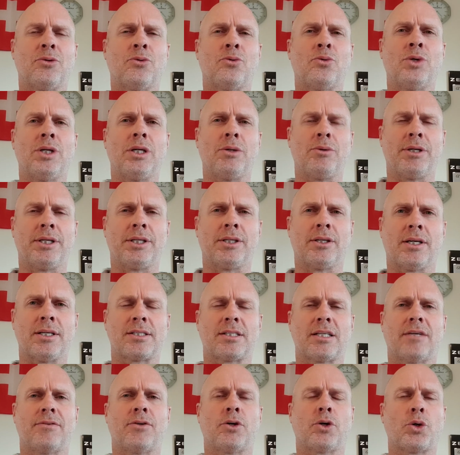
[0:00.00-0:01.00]
really, really nice
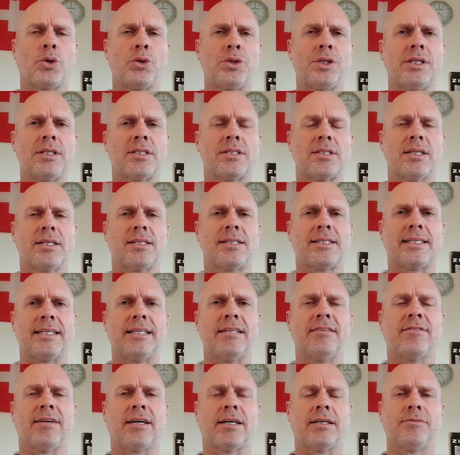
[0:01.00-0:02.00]
stuff. Rudis
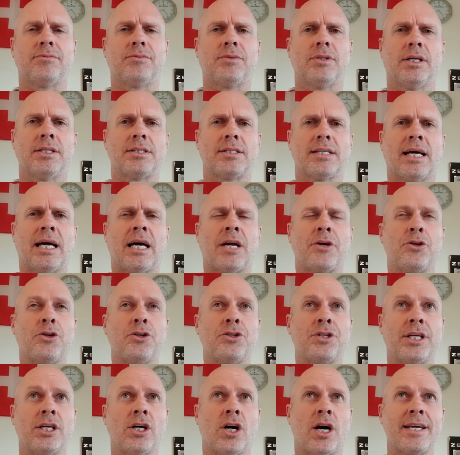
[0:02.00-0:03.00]
Silva. That's
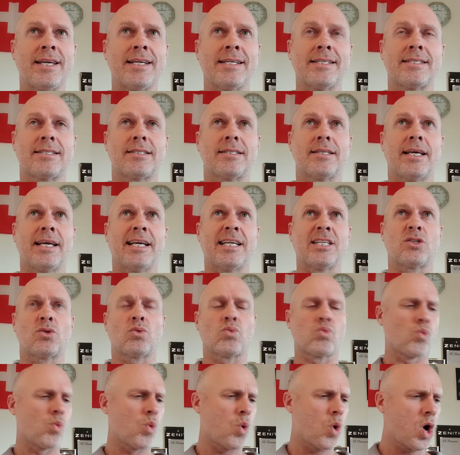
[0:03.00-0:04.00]
RUDIS
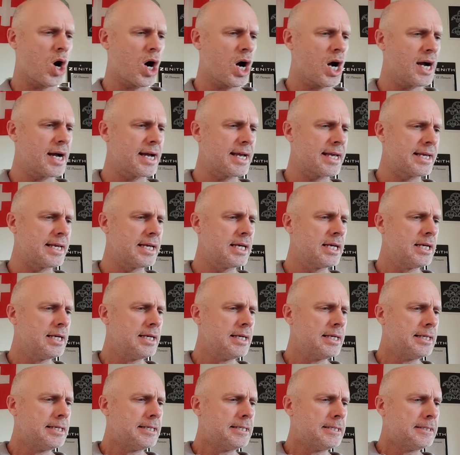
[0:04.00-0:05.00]
SYLVA.
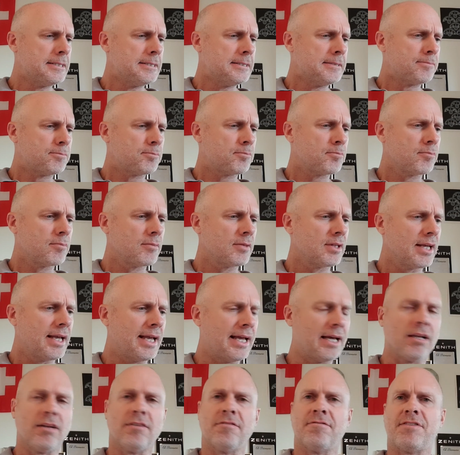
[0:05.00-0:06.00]

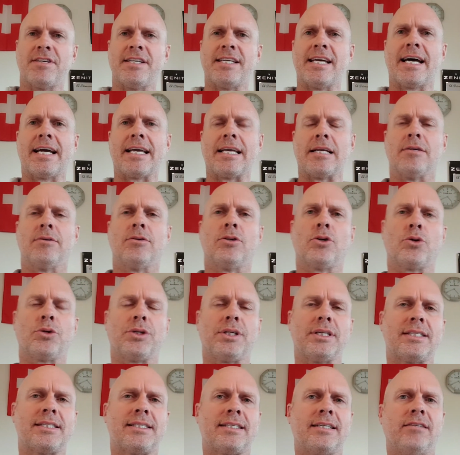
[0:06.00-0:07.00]

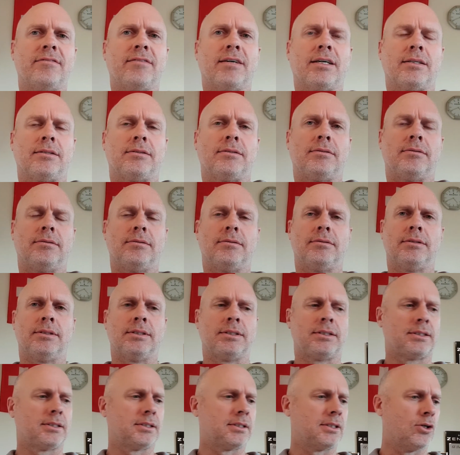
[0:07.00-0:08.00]
Rudis Silva.
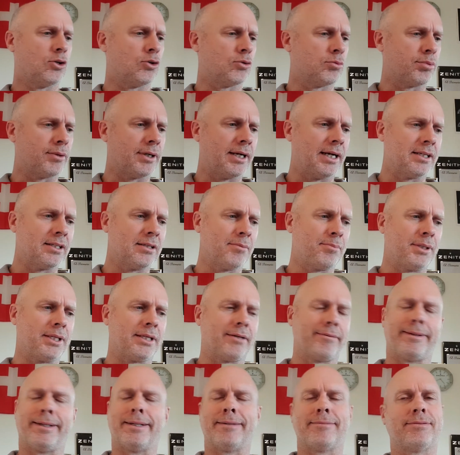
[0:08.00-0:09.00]
It's an old brand. They've been
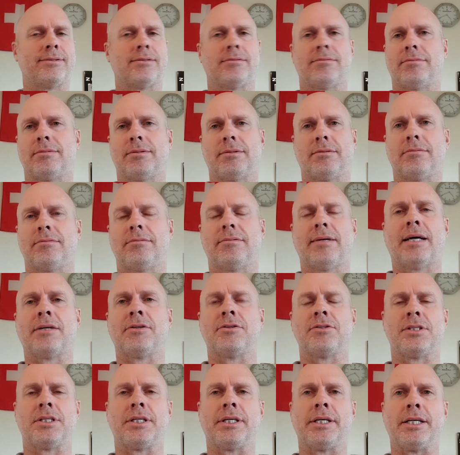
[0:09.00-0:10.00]
around for
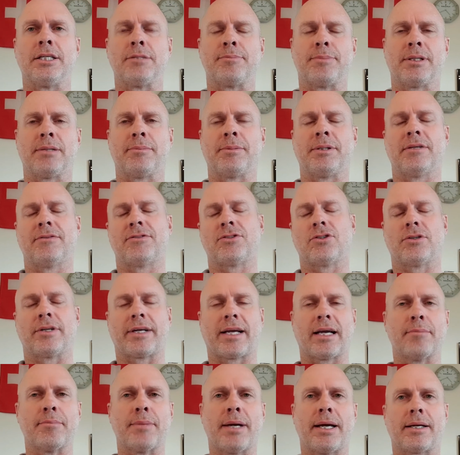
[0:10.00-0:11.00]
hundreds of years, but I mean they've sort of
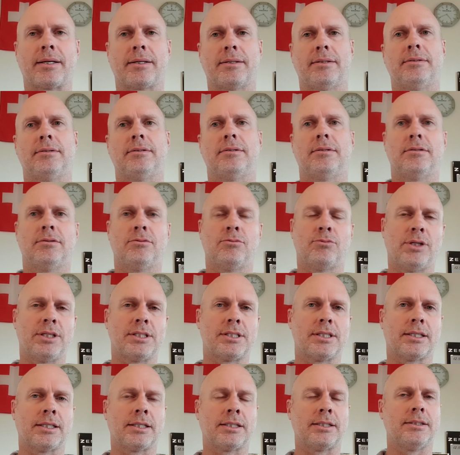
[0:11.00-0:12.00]
come back
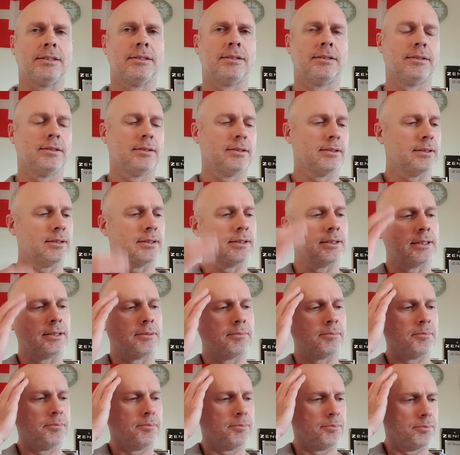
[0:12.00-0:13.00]
recently.
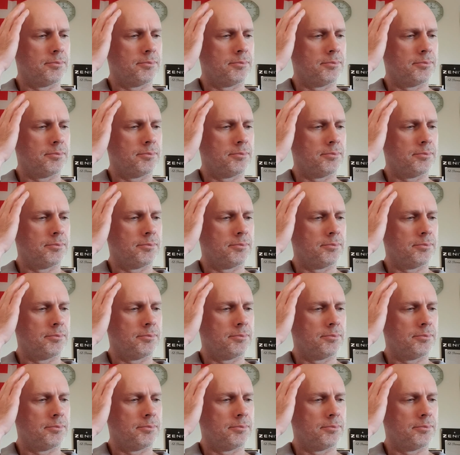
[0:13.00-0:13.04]
And